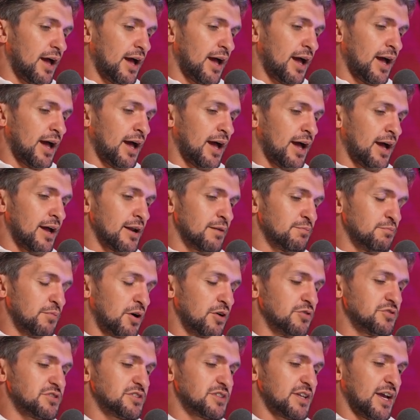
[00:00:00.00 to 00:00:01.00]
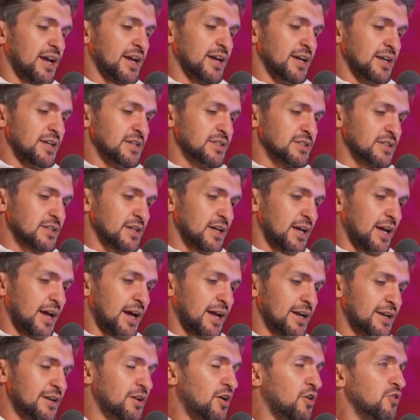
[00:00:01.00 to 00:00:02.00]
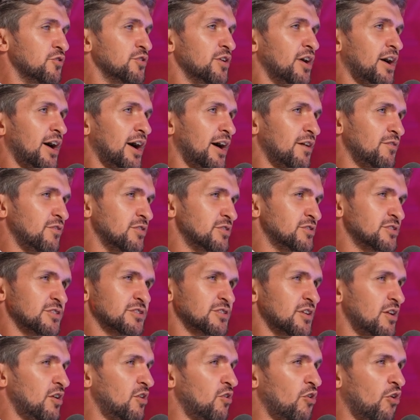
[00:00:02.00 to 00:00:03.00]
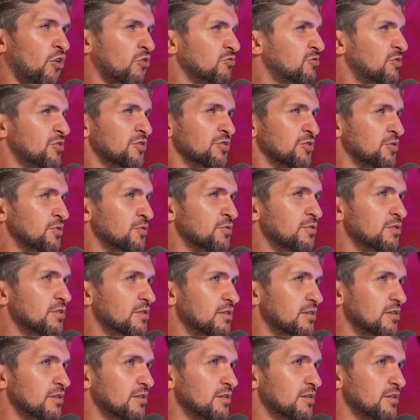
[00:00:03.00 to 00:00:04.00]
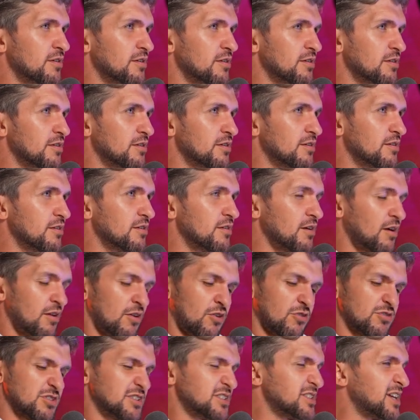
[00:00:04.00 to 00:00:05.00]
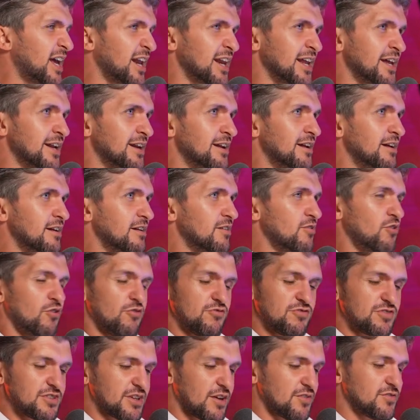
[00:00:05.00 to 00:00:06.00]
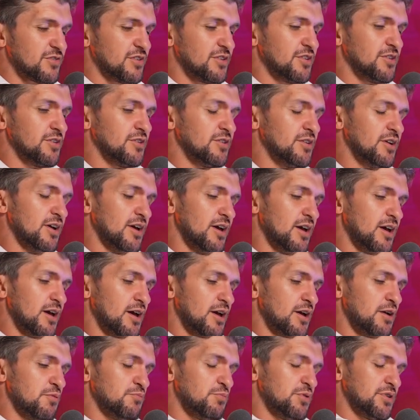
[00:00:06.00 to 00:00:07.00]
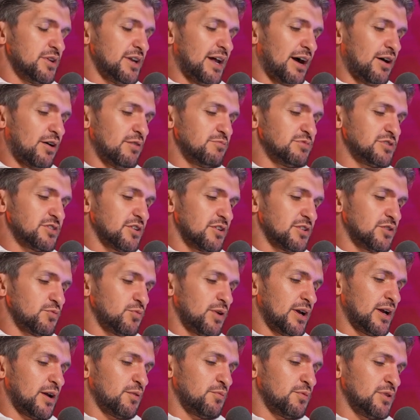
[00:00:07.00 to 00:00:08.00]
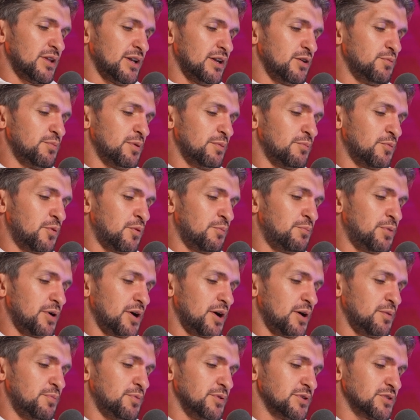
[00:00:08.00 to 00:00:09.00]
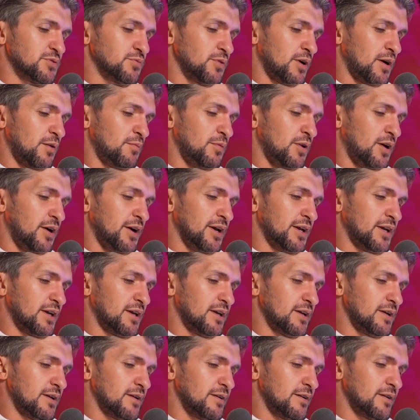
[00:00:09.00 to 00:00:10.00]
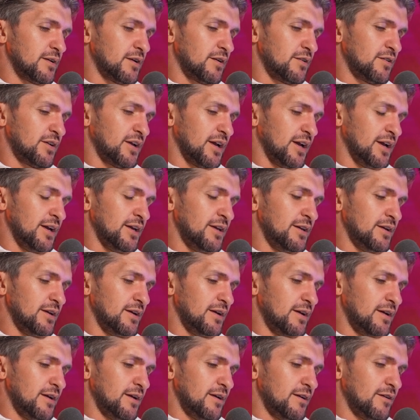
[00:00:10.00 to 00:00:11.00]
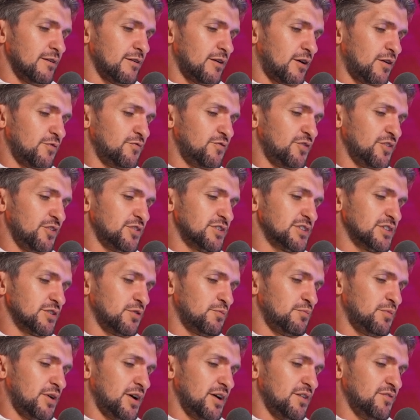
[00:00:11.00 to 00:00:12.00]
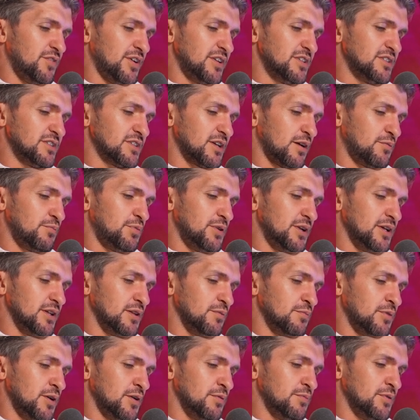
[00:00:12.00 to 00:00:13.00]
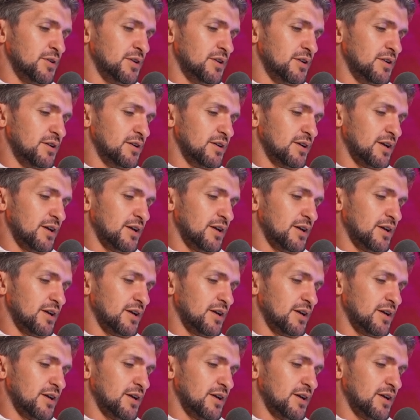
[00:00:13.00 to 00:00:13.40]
and most days and know that I have just a lot to do, a lot of selling, a lot of stuff to do. But now I'm starting to wake up with a little bit more purpose where I'm like, okay, I'm focusing on my events company at the moment